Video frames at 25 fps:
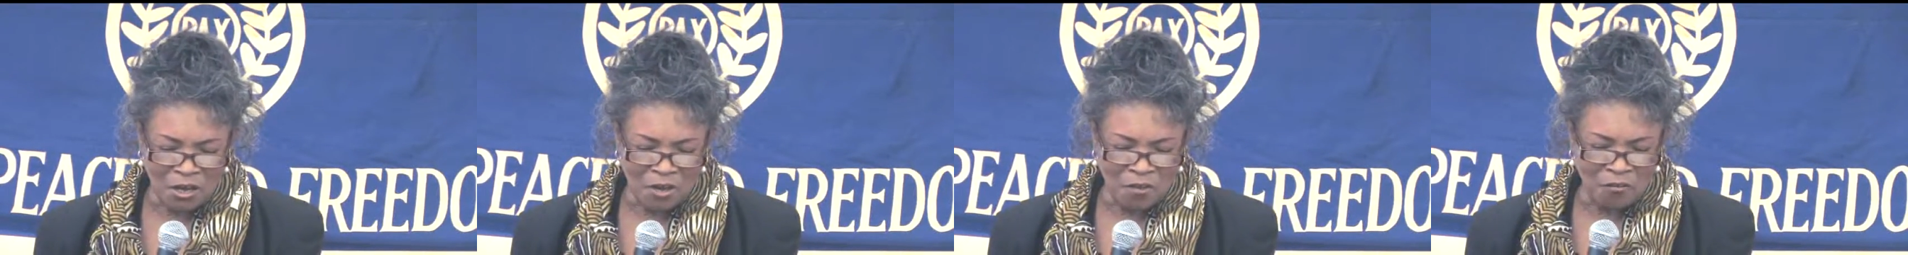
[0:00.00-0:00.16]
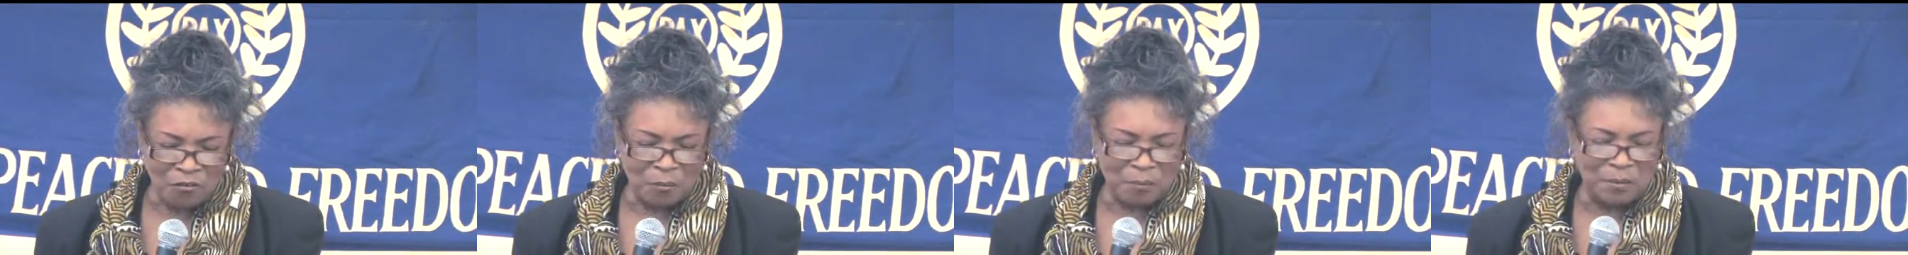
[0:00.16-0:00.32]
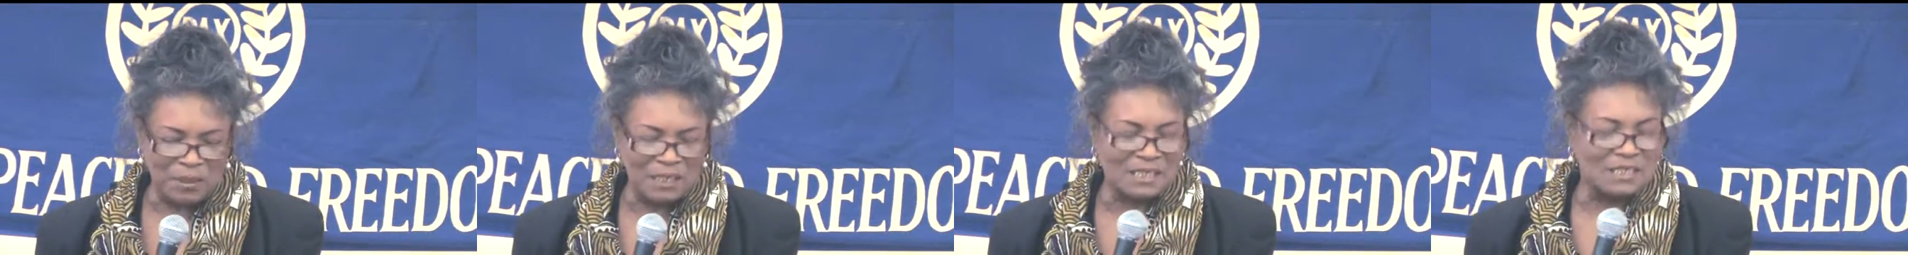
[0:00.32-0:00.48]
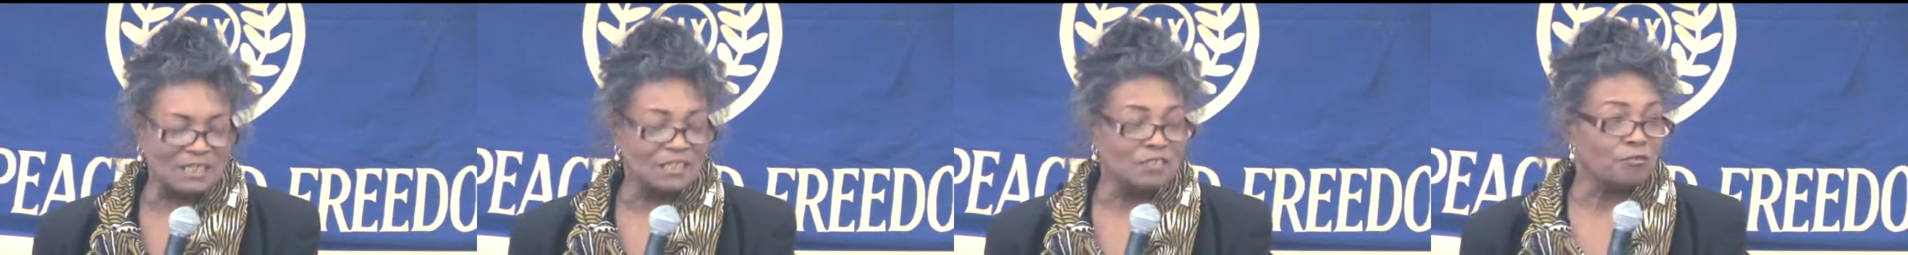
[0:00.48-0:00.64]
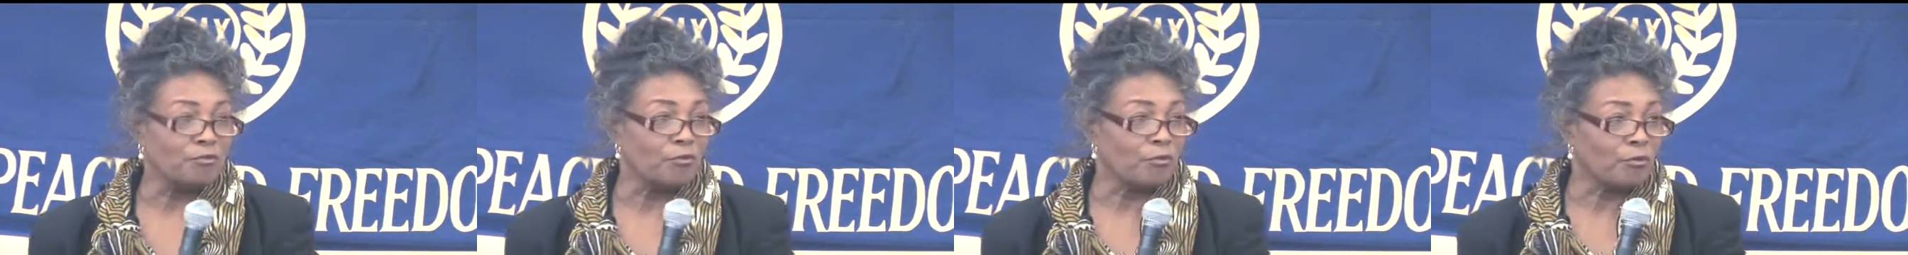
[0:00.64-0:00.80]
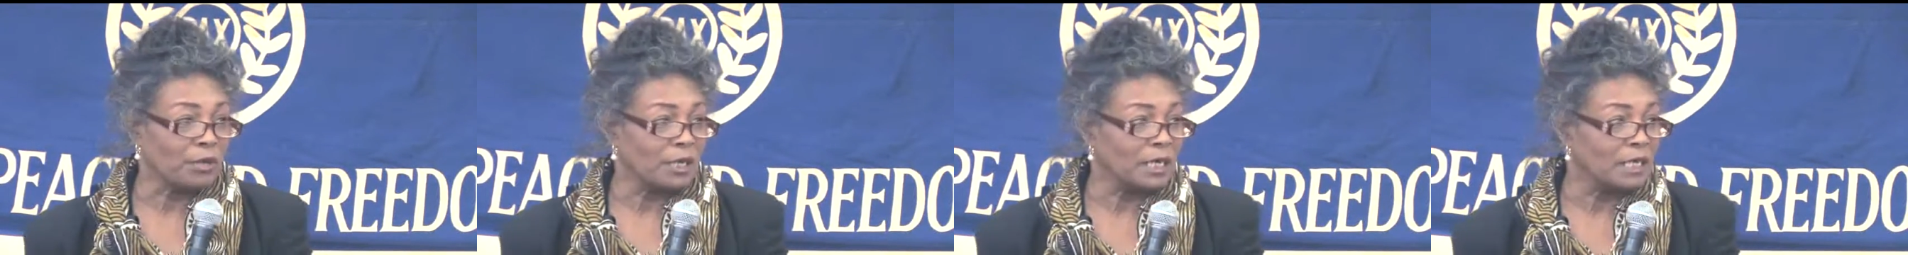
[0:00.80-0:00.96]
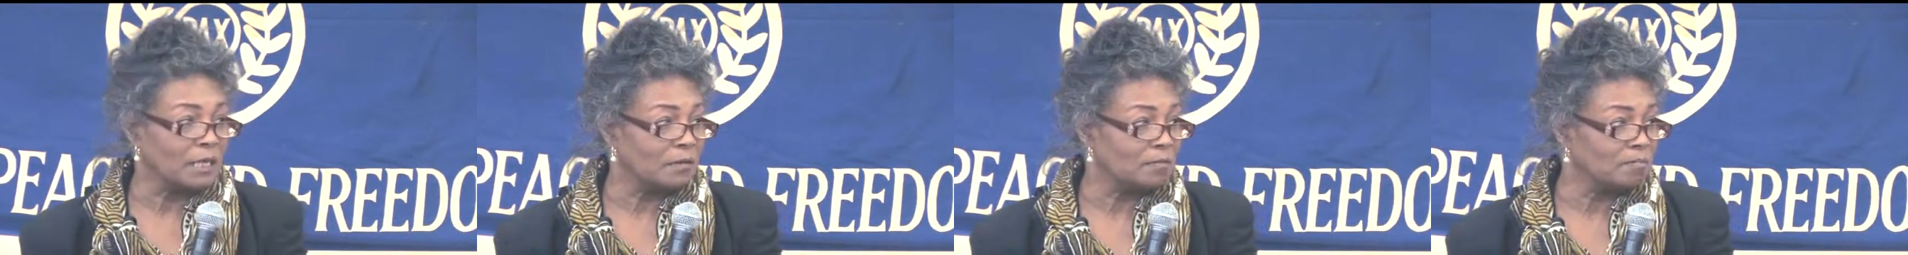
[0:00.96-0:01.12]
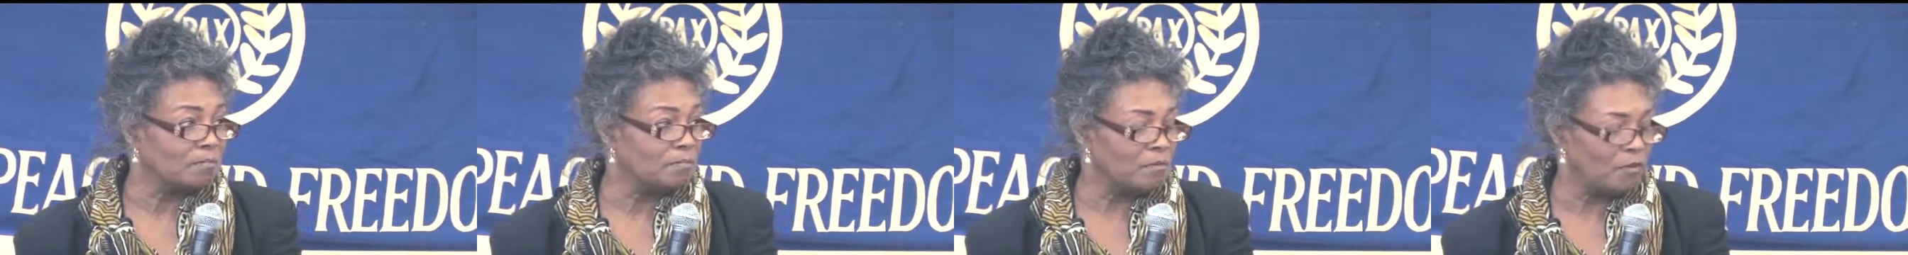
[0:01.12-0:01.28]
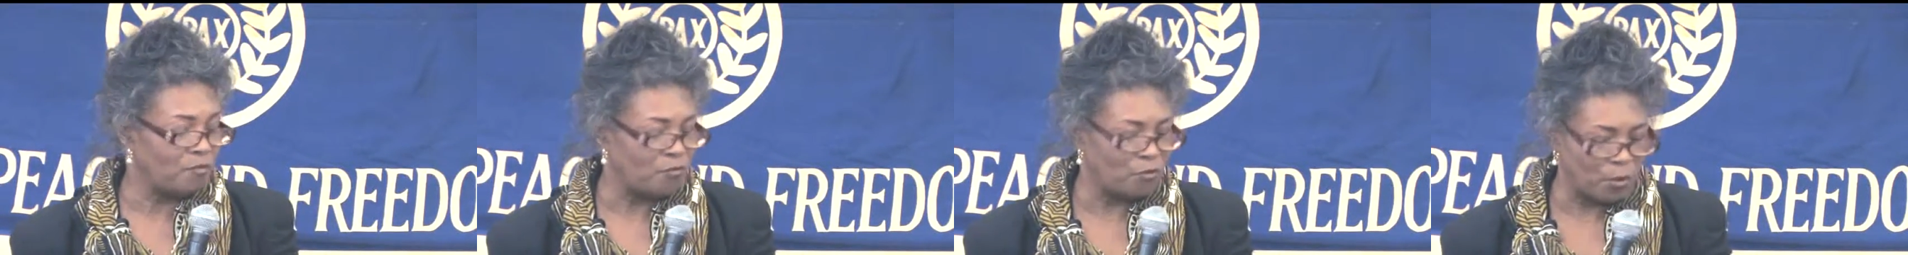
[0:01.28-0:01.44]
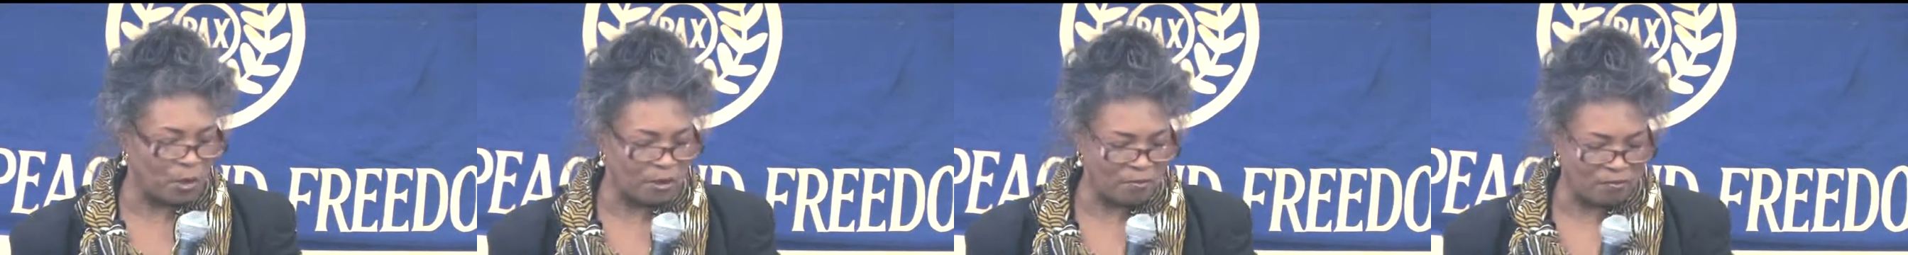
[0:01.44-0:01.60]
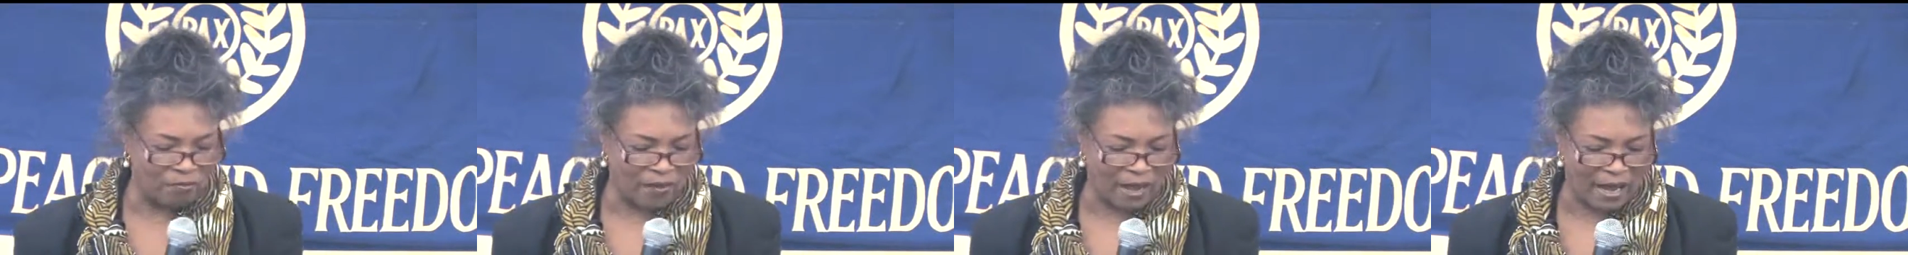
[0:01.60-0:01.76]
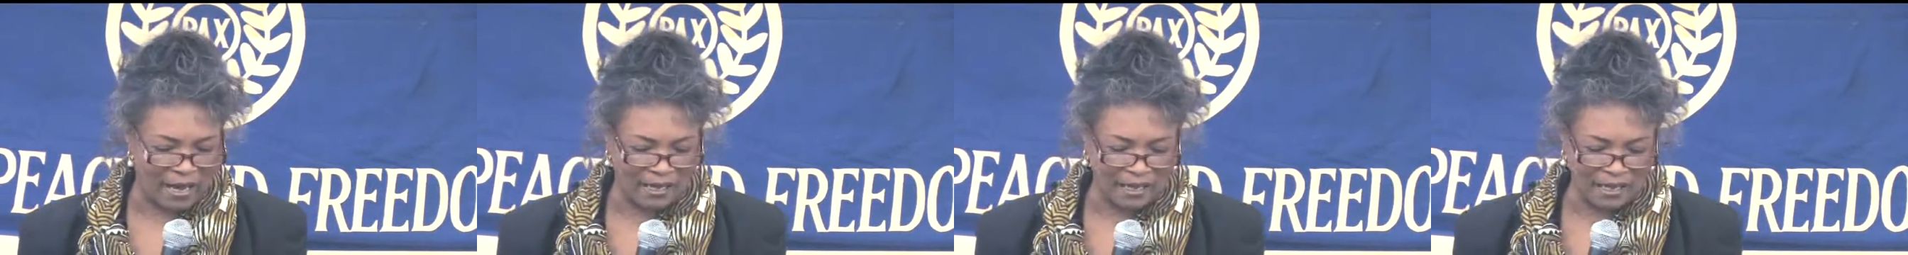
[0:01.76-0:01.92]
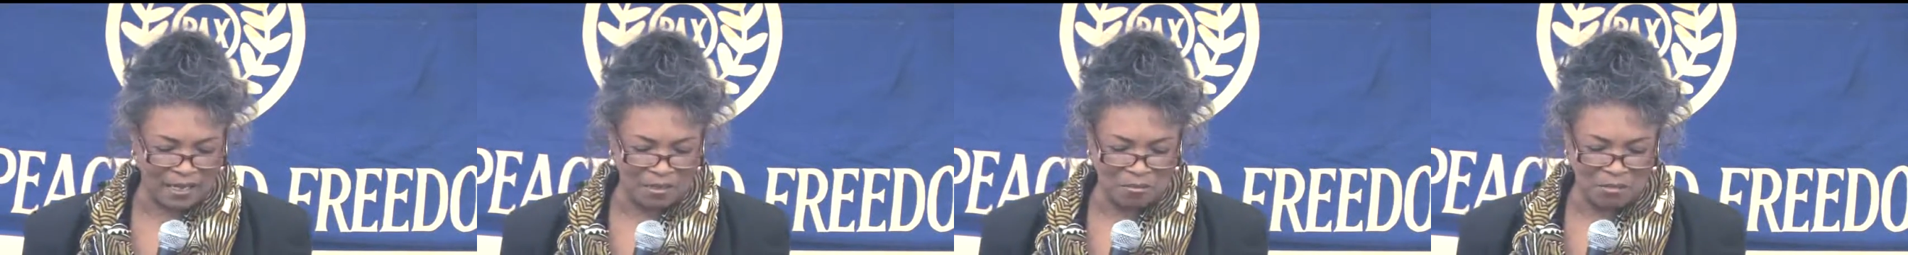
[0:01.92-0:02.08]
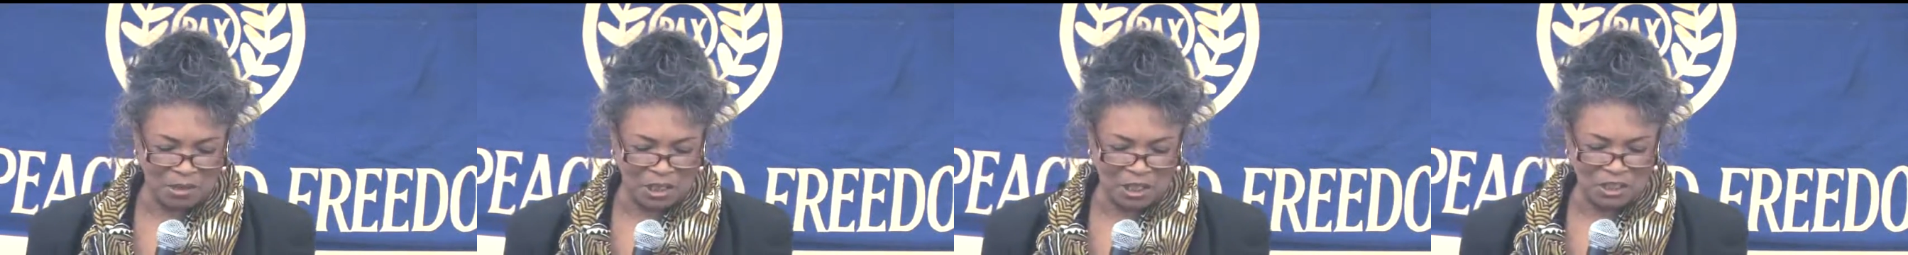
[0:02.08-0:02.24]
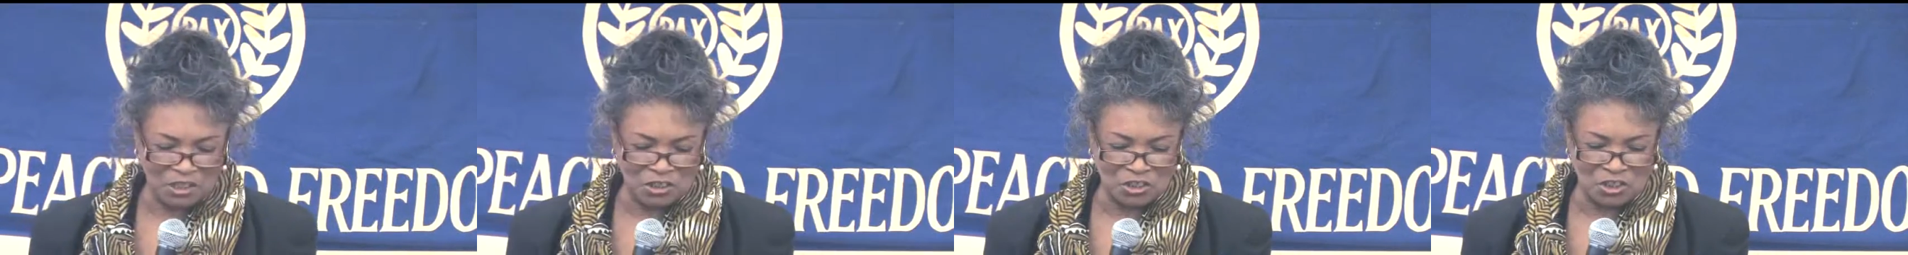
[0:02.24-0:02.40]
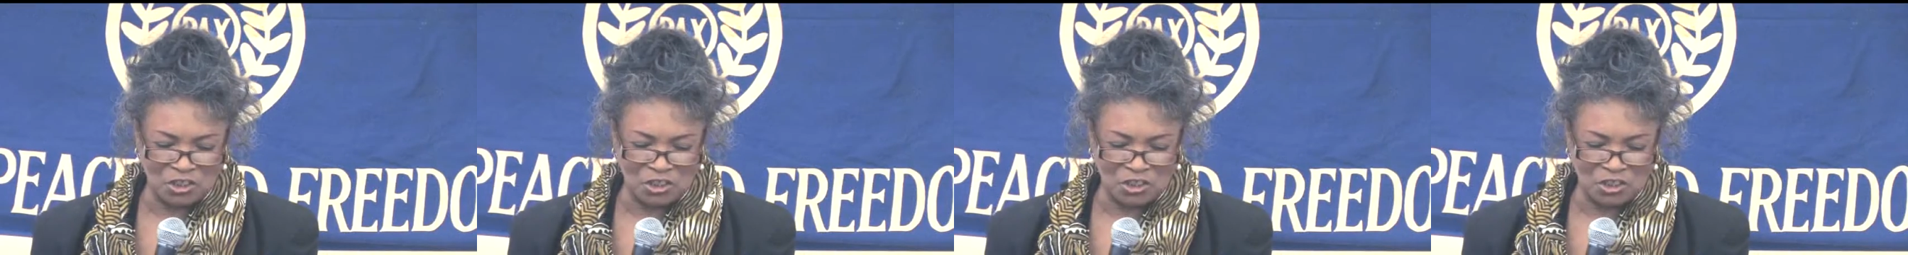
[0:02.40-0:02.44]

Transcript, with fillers: for Peace and Freedom for inviting me